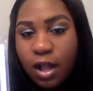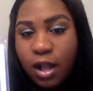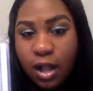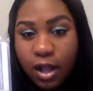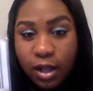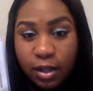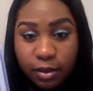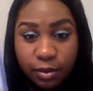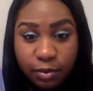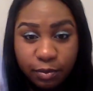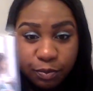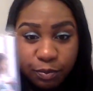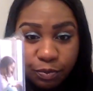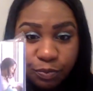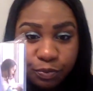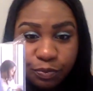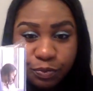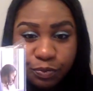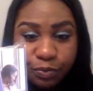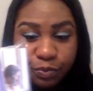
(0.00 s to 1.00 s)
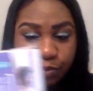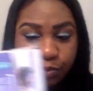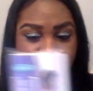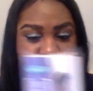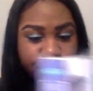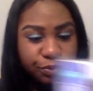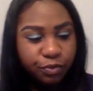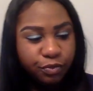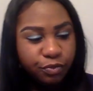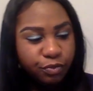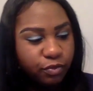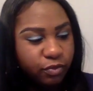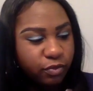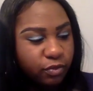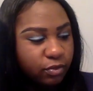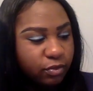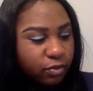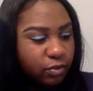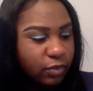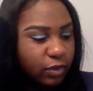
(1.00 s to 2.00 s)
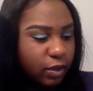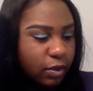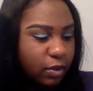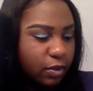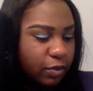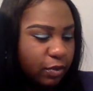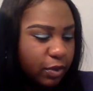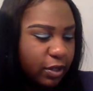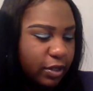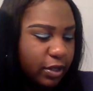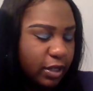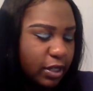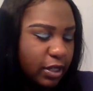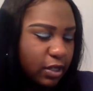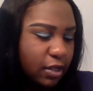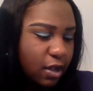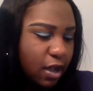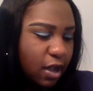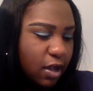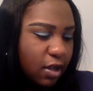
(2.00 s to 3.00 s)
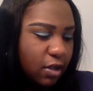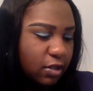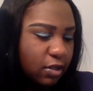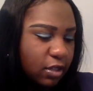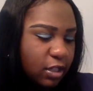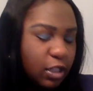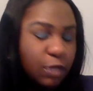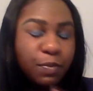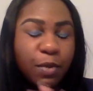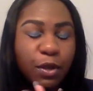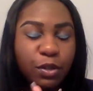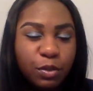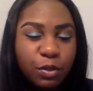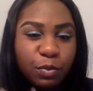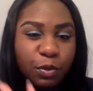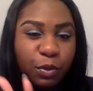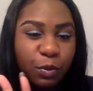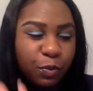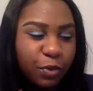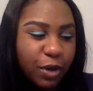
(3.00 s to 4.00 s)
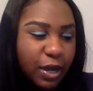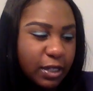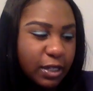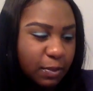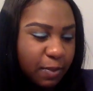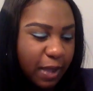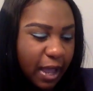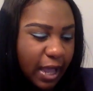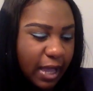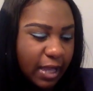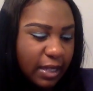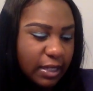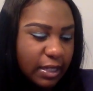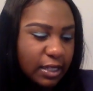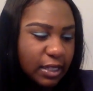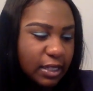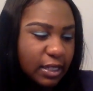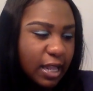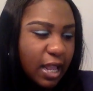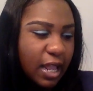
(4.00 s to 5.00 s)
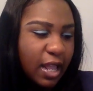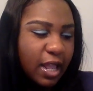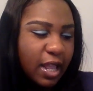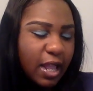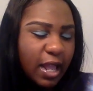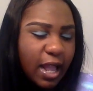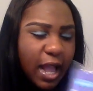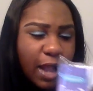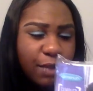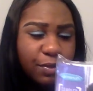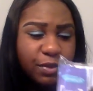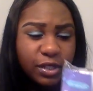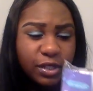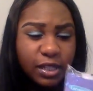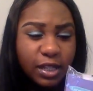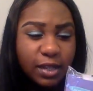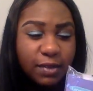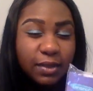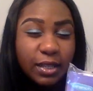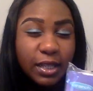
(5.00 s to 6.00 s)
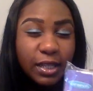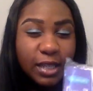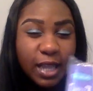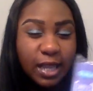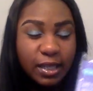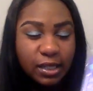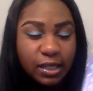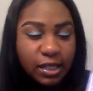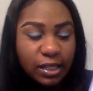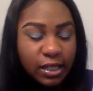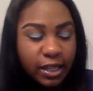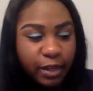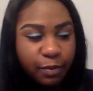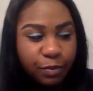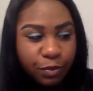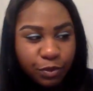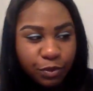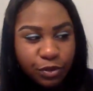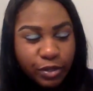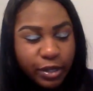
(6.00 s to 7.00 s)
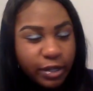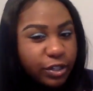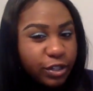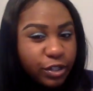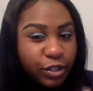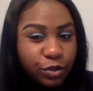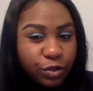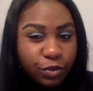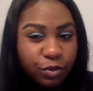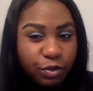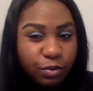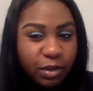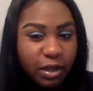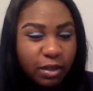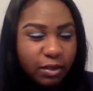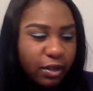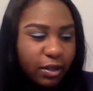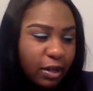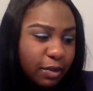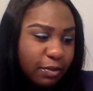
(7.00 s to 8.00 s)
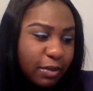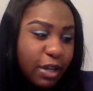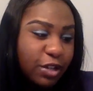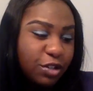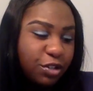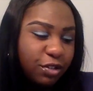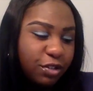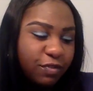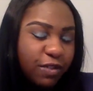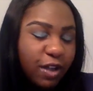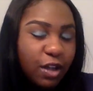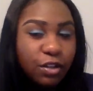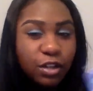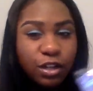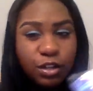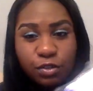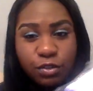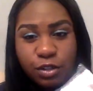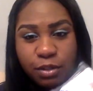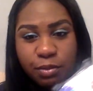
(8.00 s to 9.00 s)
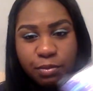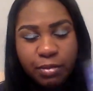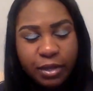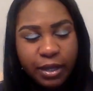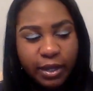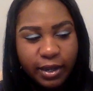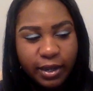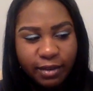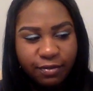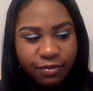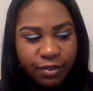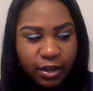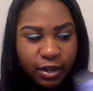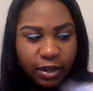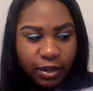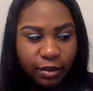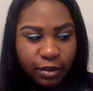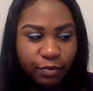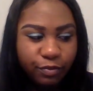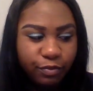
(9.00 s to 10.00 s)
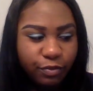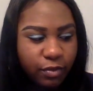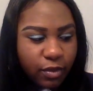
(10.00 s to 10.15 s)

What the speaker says: what are these called? Disposable breast pads. I received these as a sample, so I just threw them in there. I'm not sure if I'll use them, but I figured